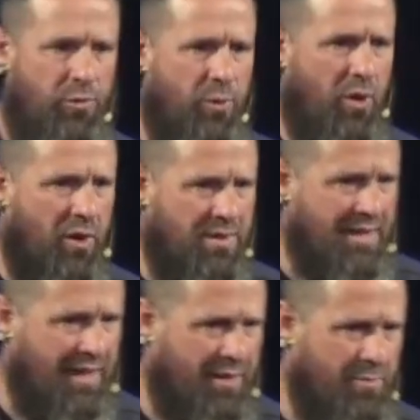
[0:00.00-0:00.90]
we go through
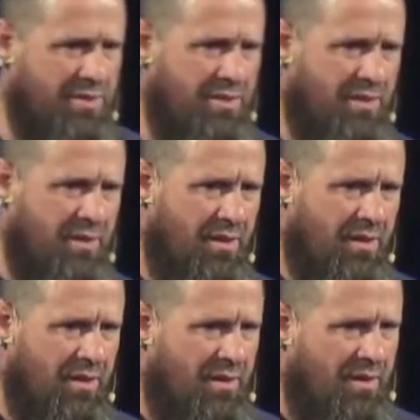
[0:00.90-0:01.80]
hard times.
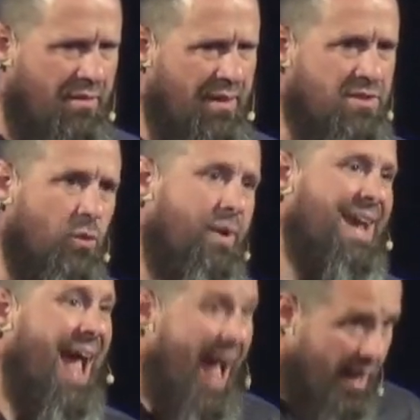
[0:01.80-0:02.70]

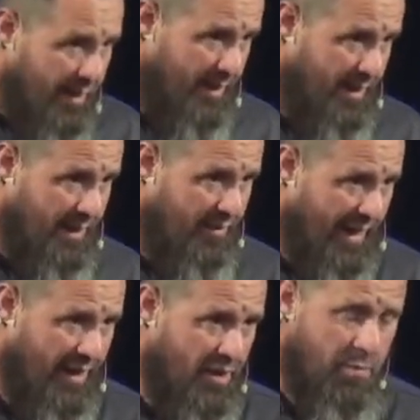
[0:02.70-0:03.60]
It's a
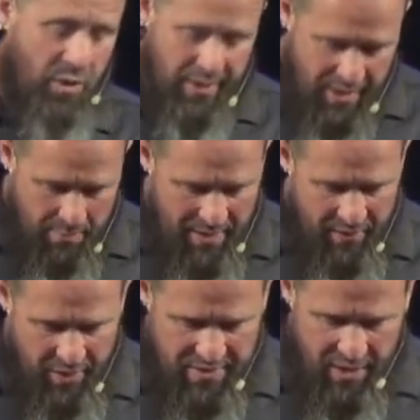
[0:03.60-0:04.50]
reality that community
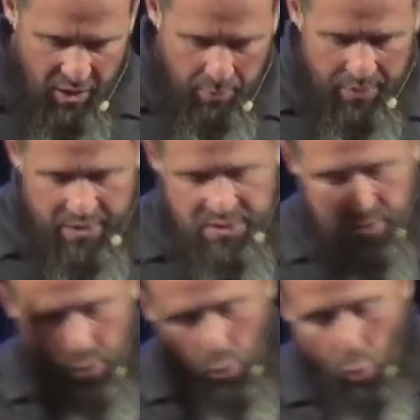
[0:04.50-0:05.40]
can be there to help
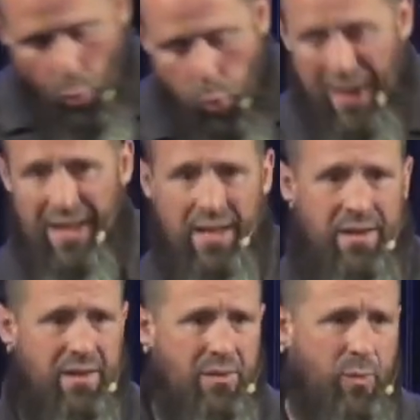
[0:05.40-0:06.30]
us
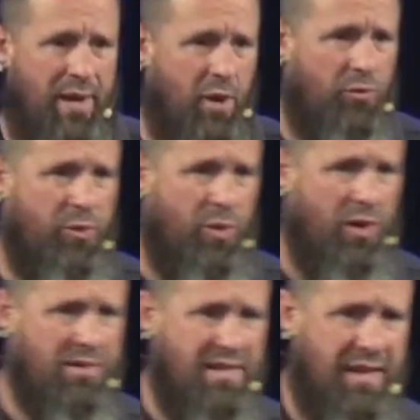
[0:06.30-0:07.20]
when we go
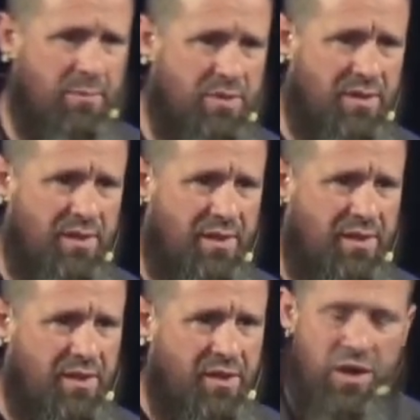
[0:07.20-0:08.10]
through hard times.
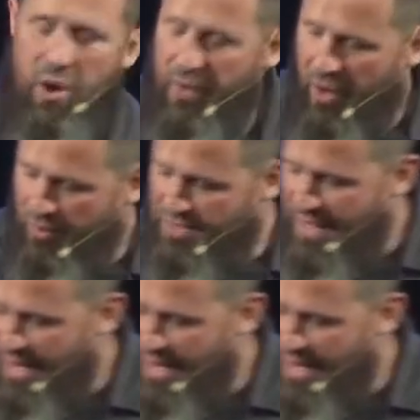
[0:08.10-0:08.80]
You know